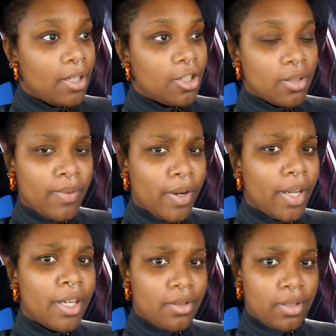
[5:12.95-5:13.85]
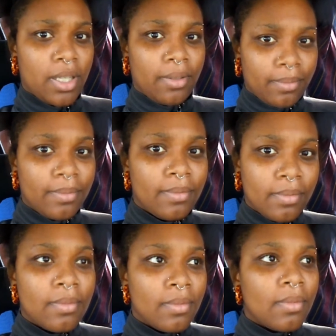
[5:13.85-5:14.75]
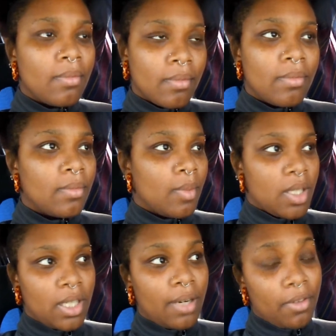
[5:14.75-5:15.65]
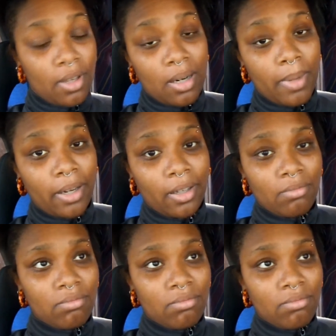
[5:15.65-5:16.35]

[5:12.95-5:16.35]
is just very interesting because I never thought about it.